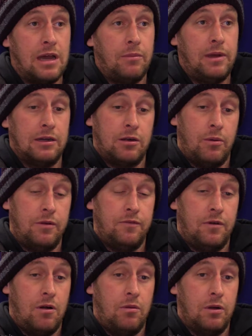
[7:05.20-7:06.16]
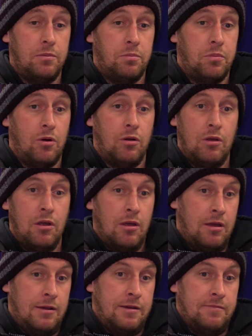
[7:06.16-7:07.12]
that we had going forward. But
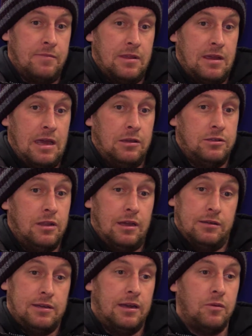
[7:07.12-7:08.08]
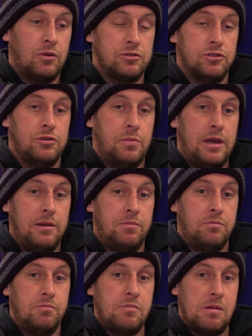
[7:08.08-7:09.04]
it, like I say, it wasn't to be,
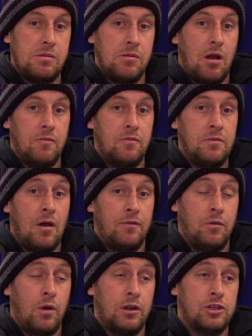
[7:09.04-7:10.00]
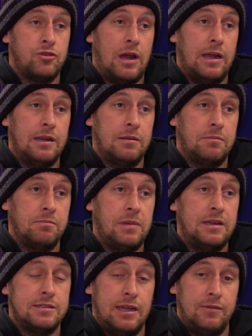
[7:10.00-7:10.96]
not for want of trying.
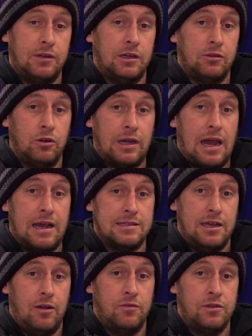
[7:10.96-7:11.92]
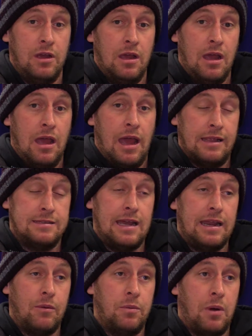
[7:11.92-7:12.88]
Me and Stephen can look at ourselves and
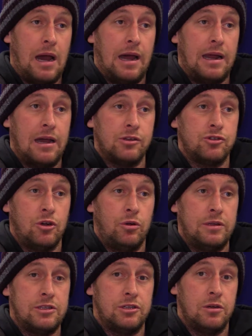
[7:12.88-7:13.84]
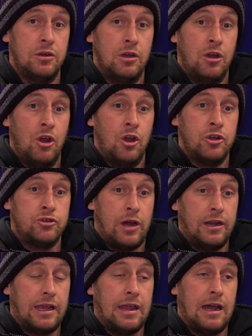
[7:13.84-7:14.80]
say that we put our heart and soul into
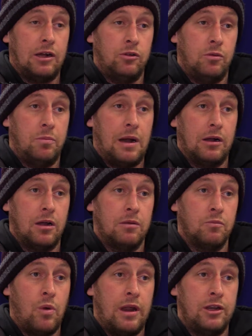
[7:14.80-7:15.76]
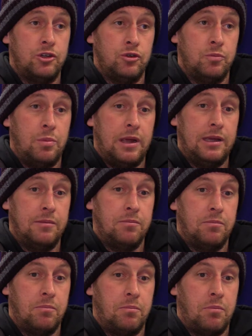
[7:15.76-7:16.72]
trying to get that club back where it should be,
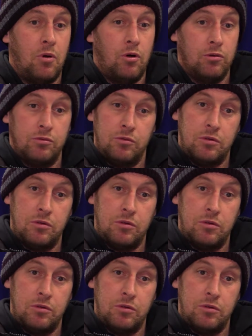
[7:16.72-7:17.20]
but